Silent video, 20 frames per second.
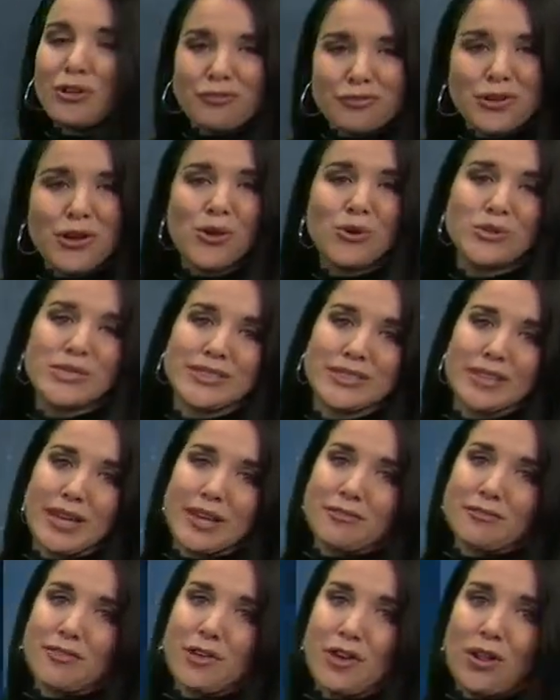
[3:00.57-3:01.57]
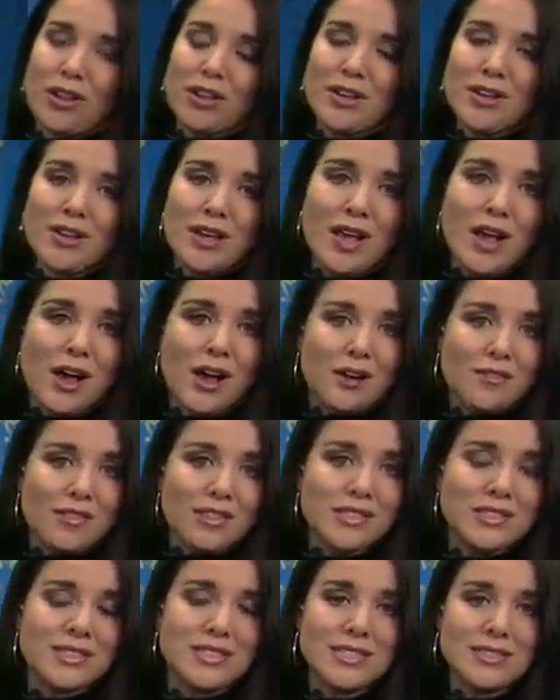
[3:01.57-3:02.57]
Gulf Coast landfall of
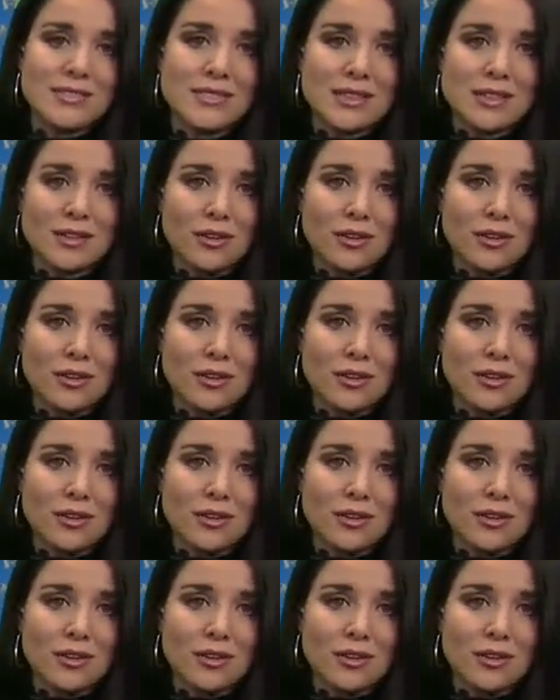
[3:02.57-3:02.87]
the season.